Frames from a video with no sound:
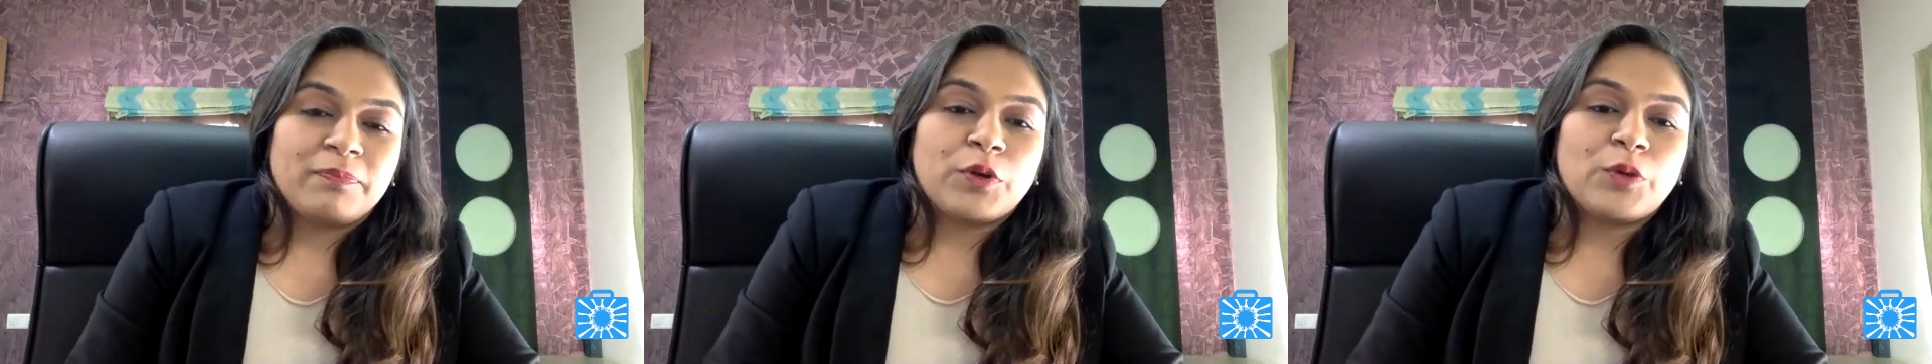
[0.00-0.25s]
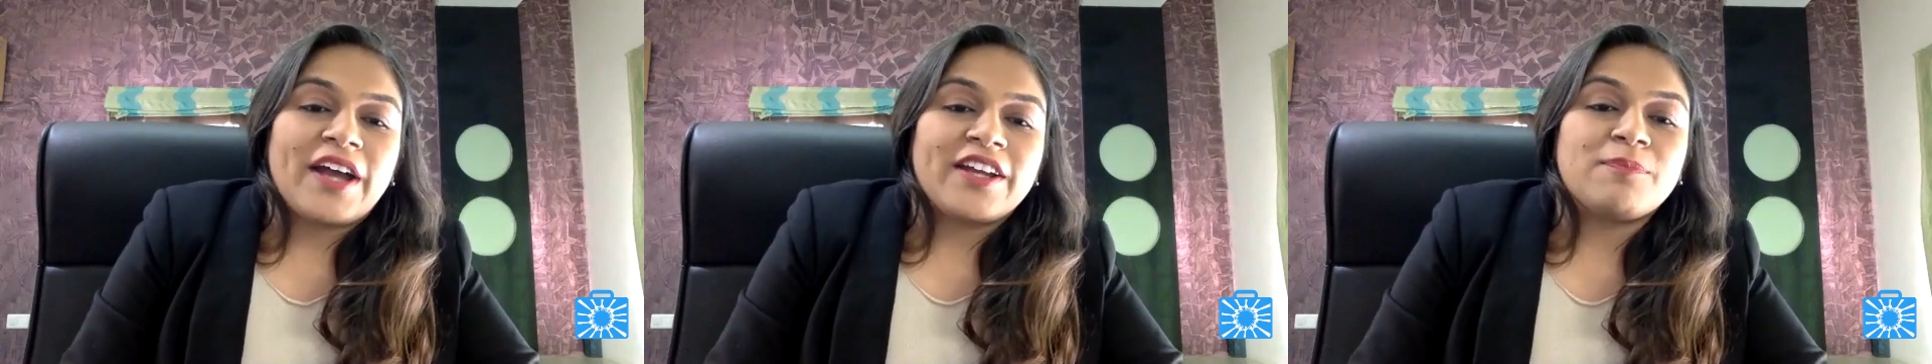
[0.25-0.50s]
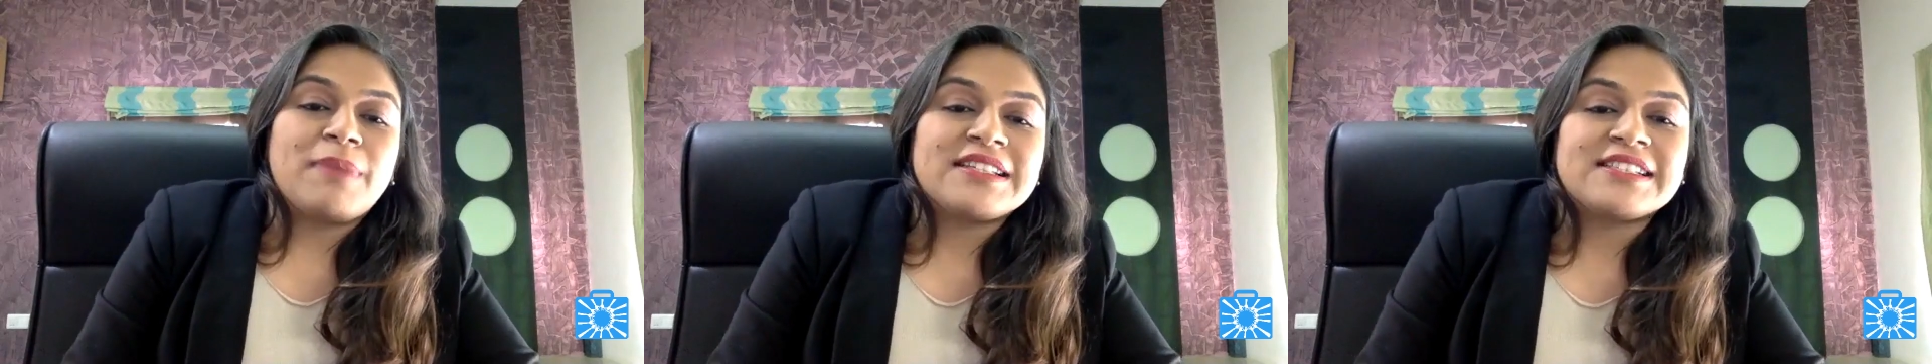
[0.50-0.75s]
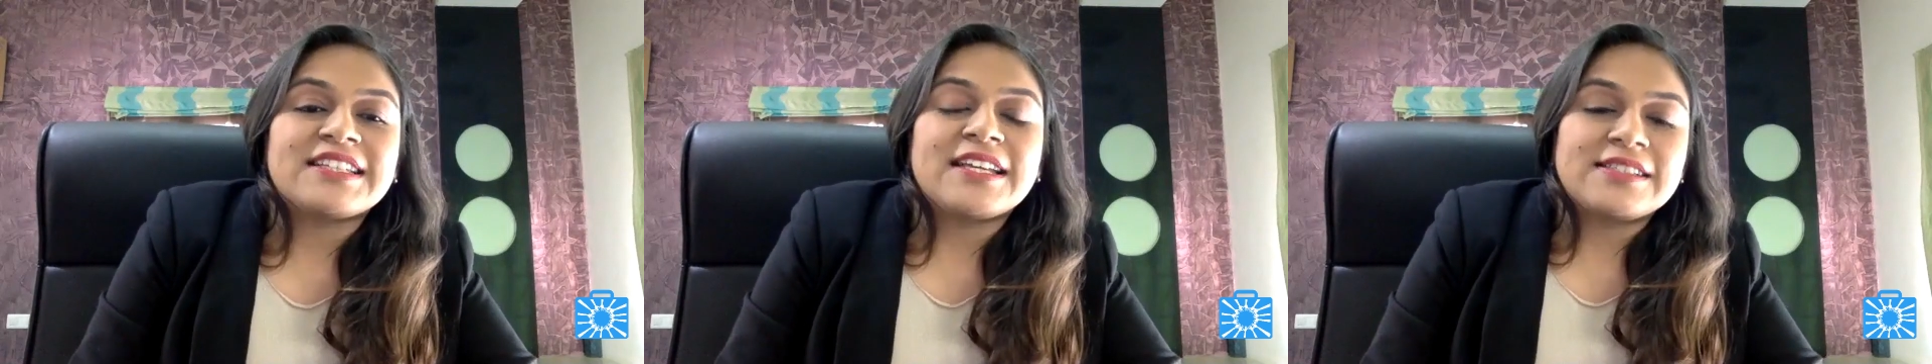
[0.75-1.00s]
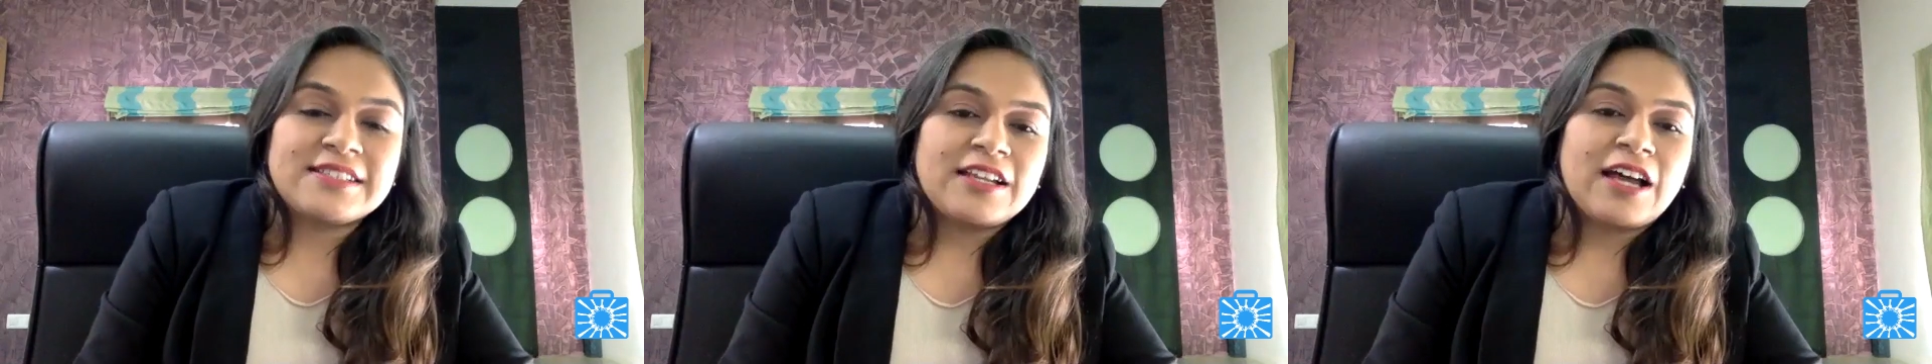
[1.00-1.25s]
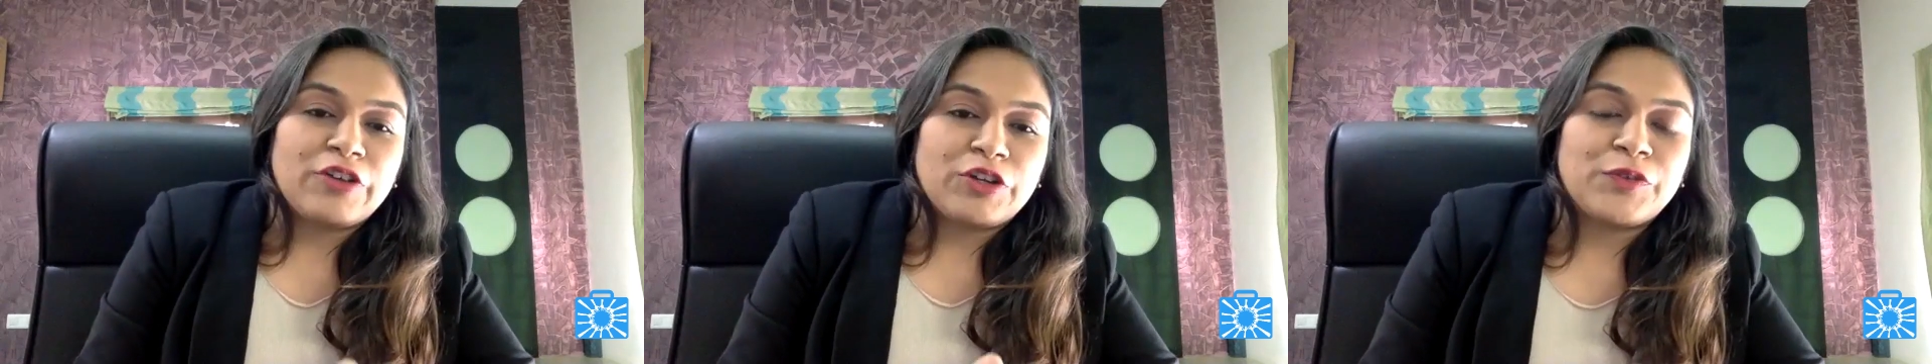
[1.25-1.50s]
provide a best case
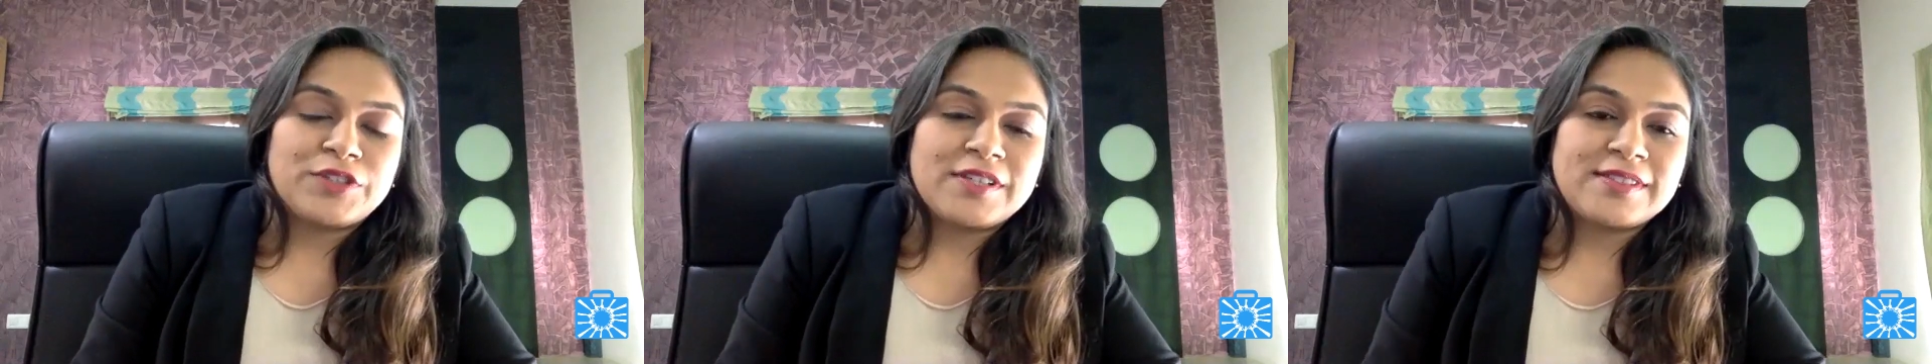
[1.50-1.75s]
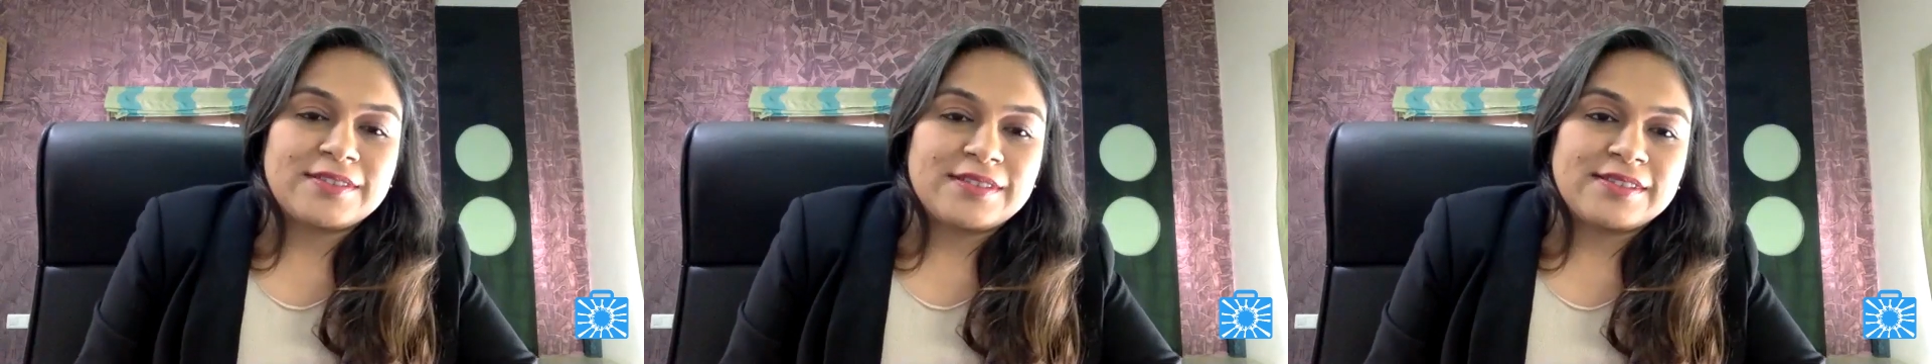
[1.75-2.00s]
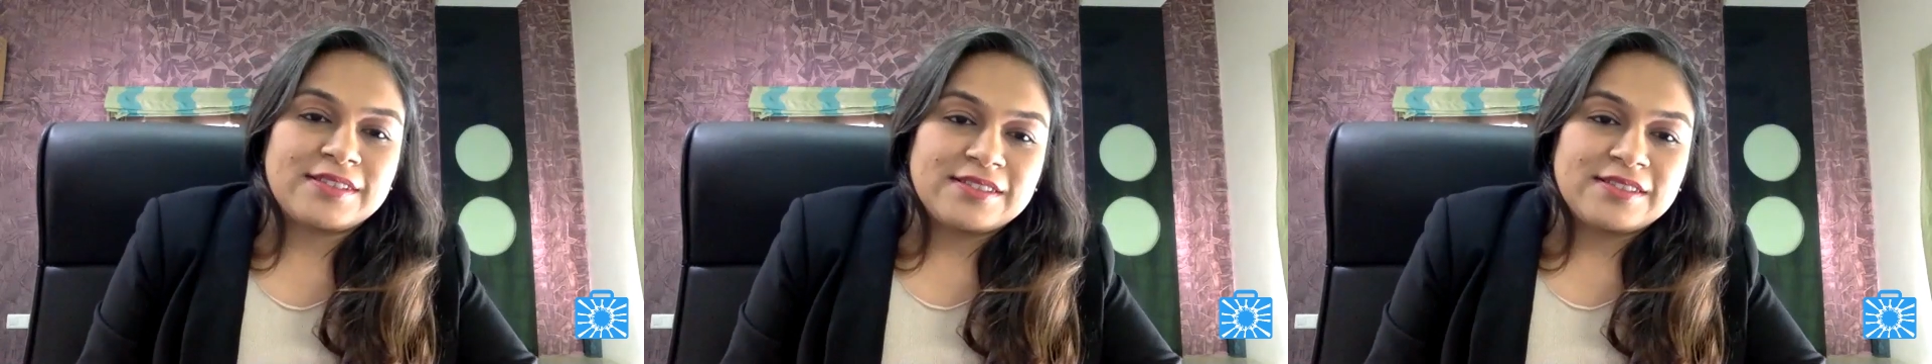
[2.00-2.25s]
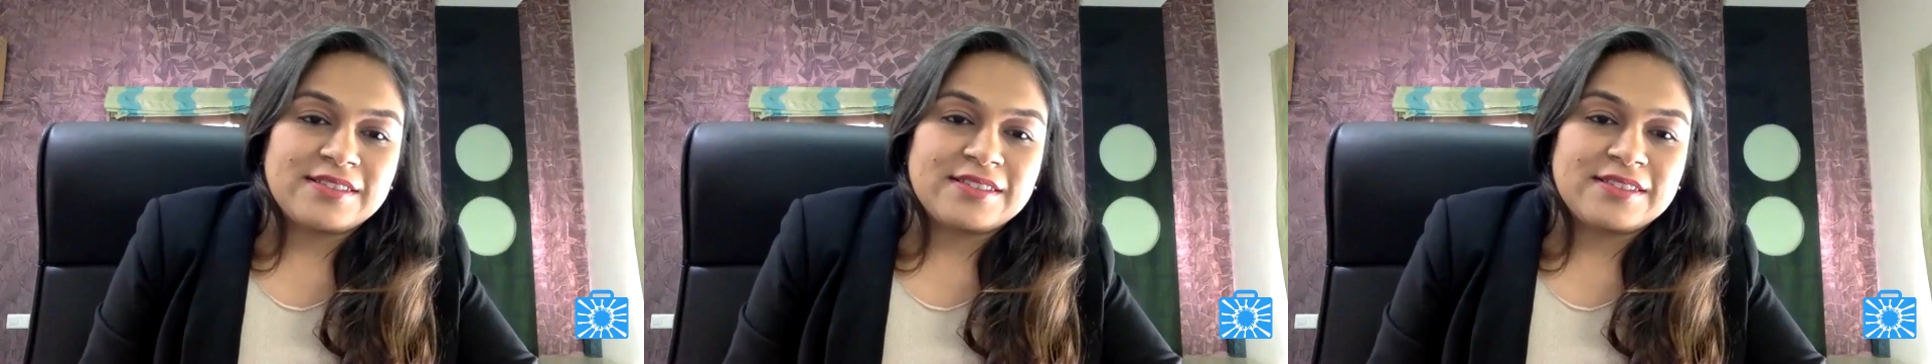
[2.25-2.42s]
scenario for the citizens?